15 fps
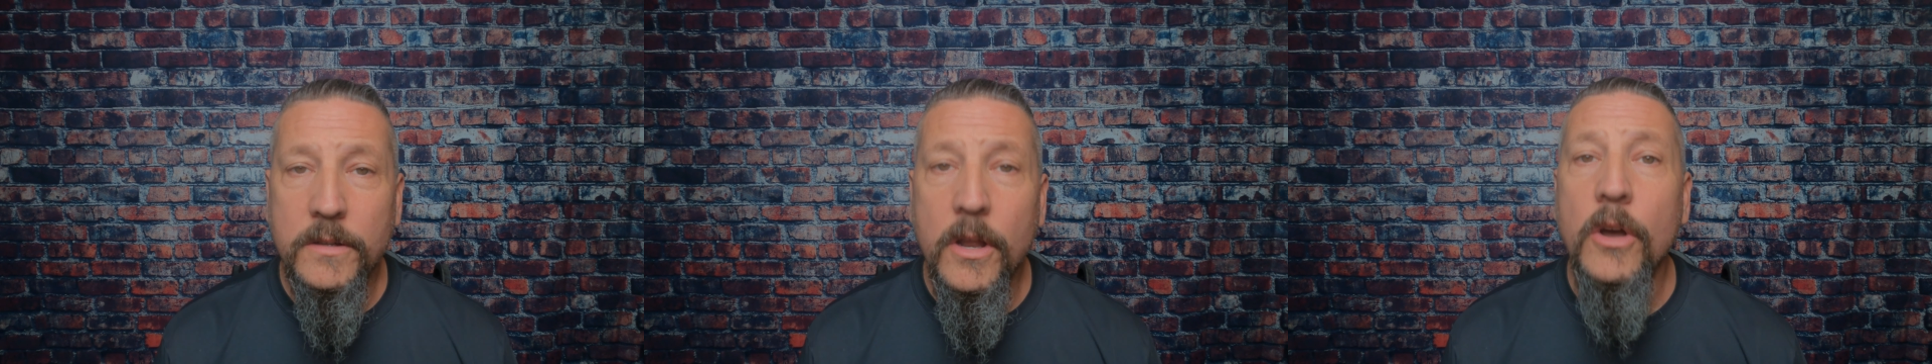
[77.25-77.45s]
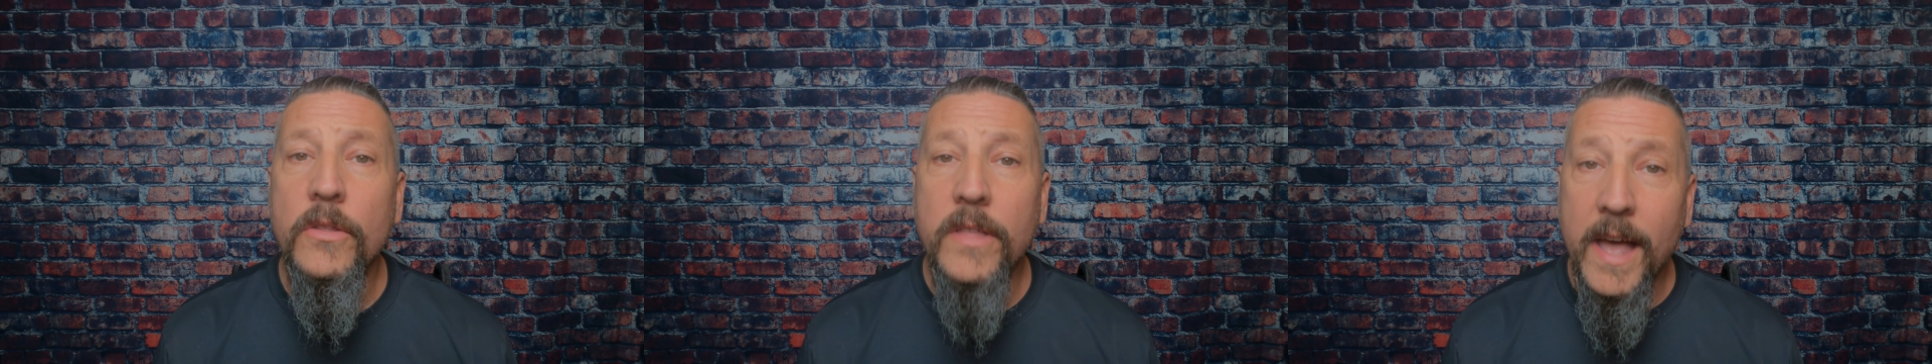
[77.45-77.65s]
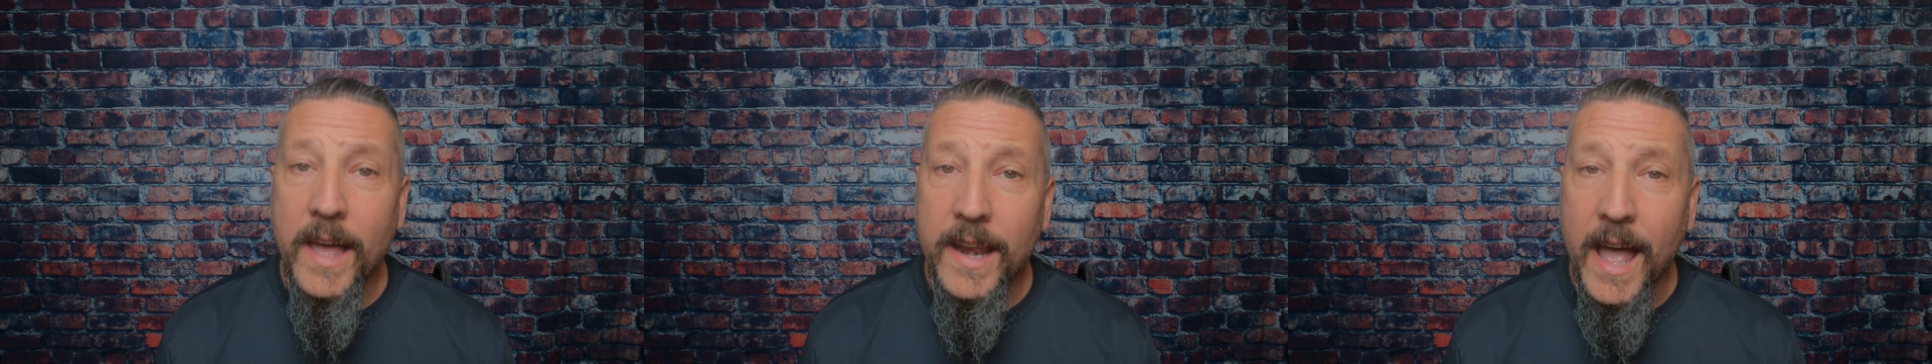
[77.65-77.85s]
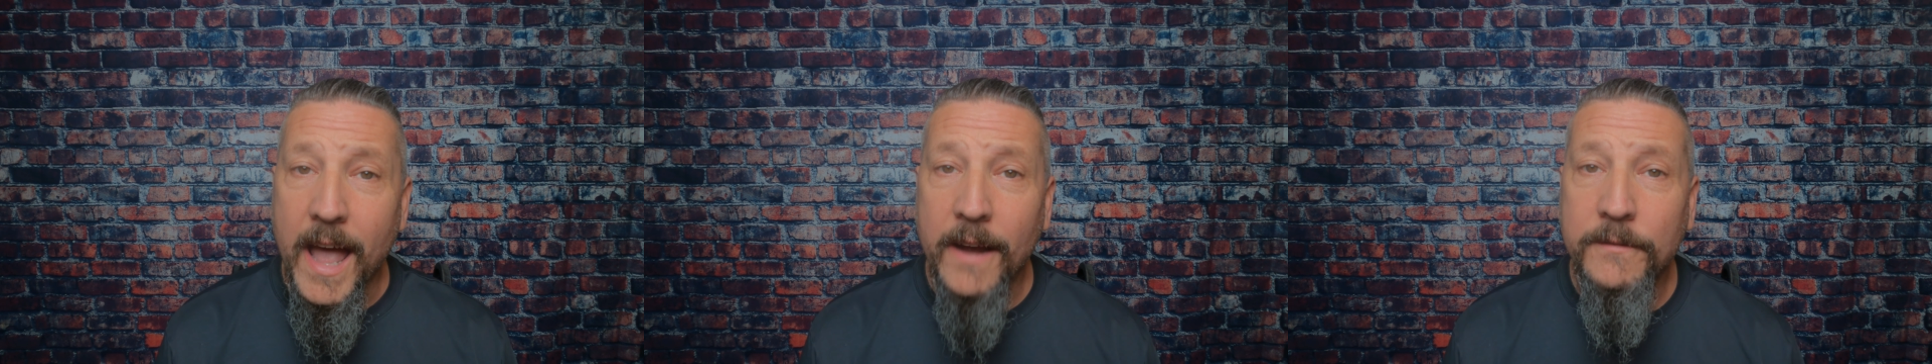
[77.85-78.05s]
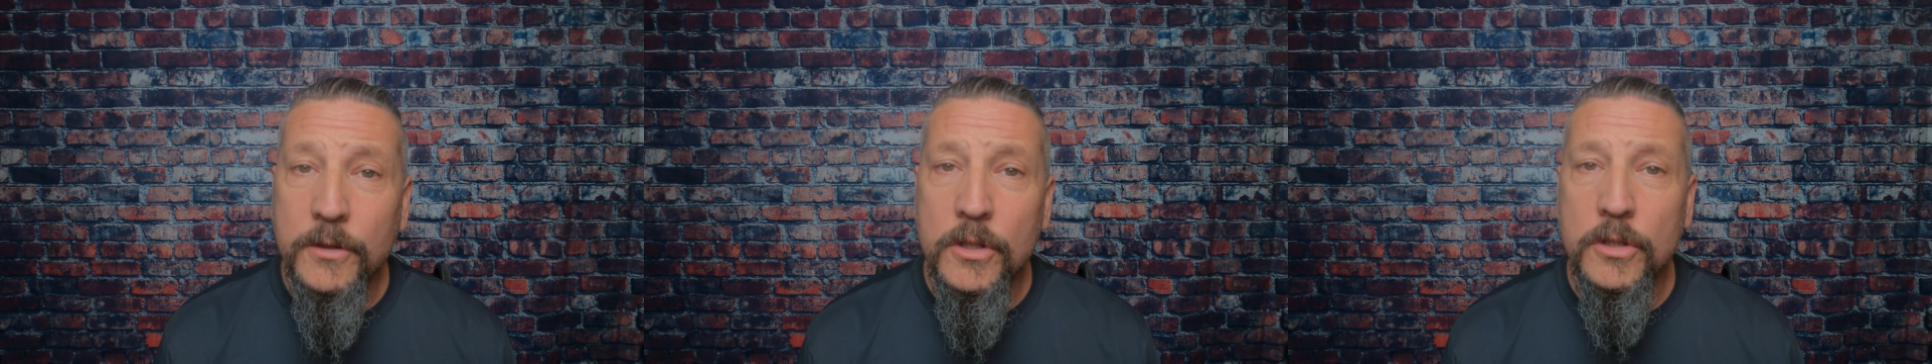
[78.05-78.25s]
know that
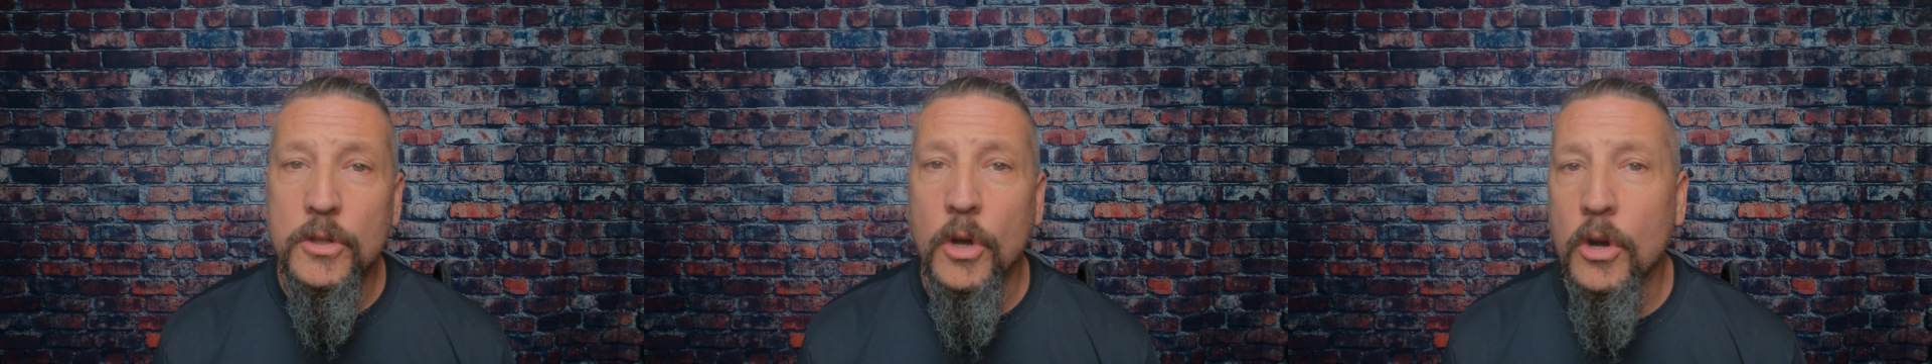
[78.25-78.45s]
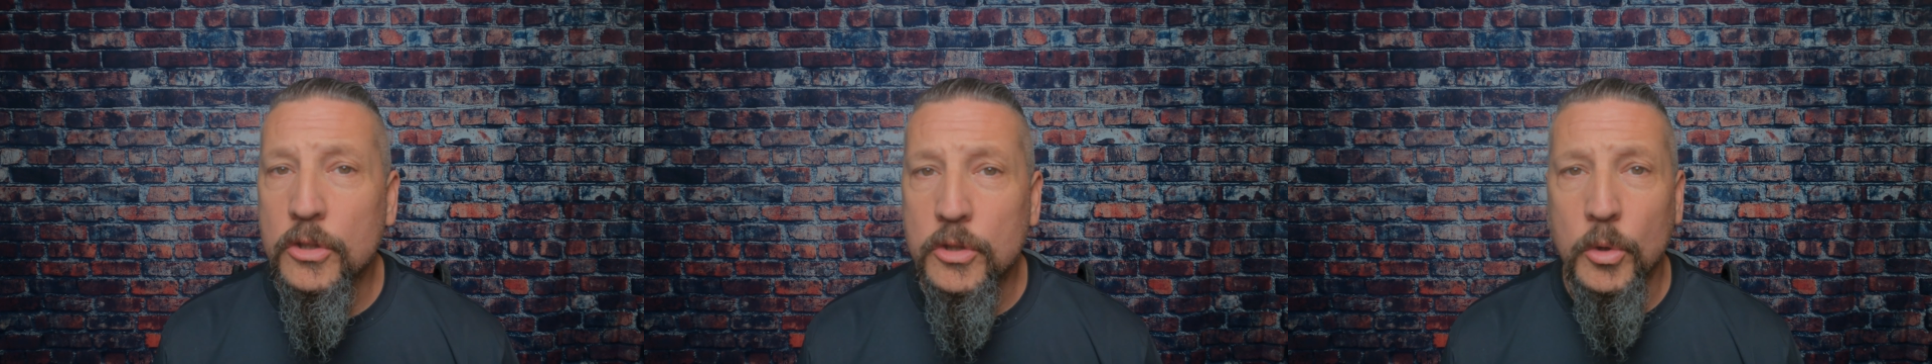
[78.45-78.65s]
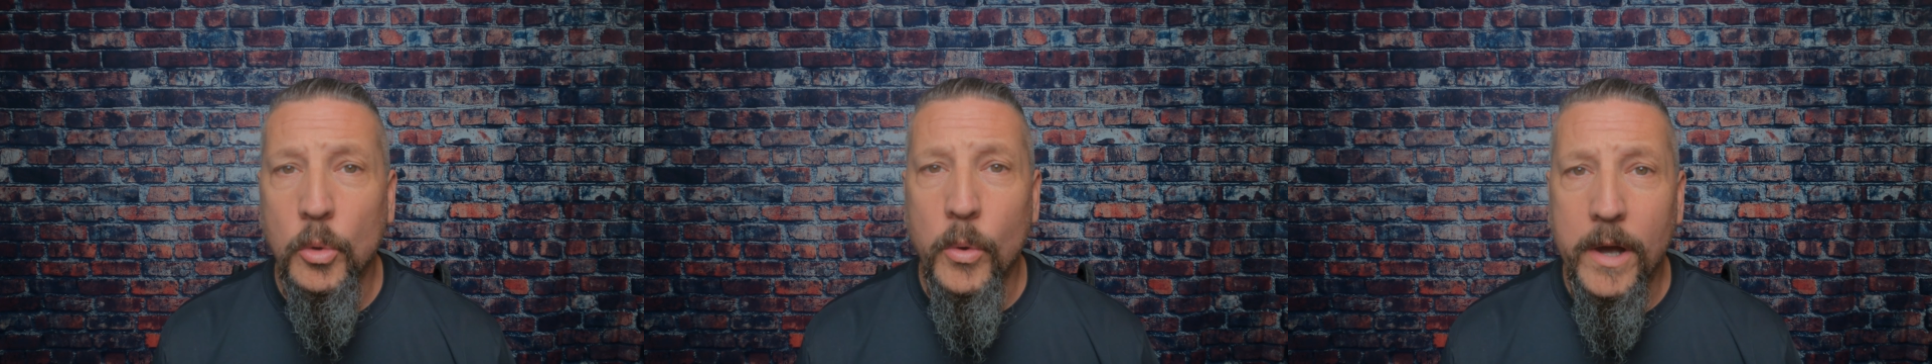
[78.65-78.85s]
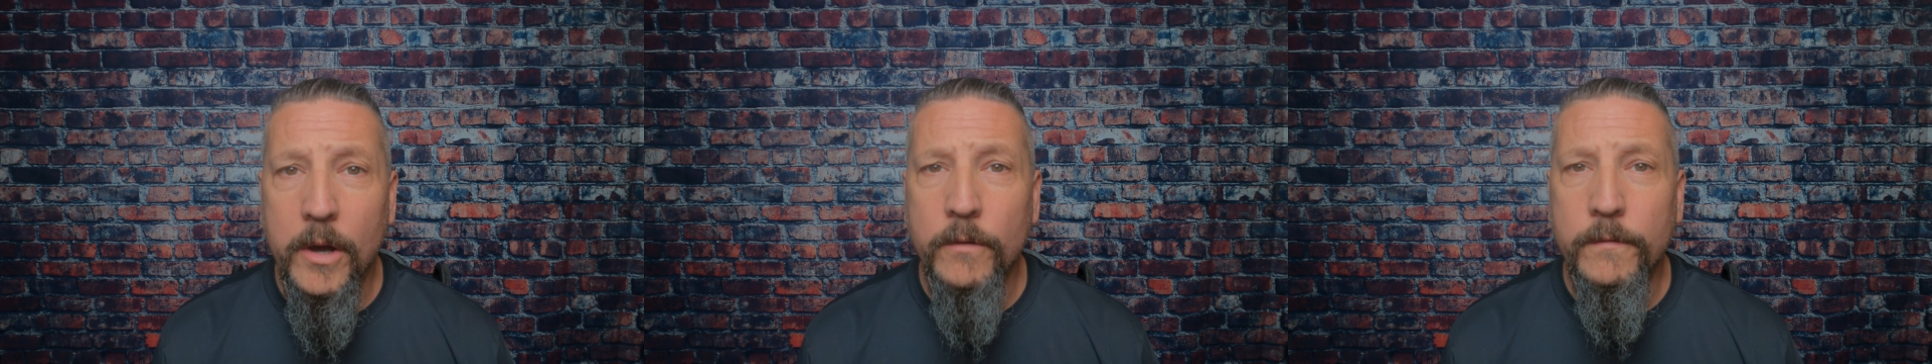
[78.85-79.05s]
after the dogs are well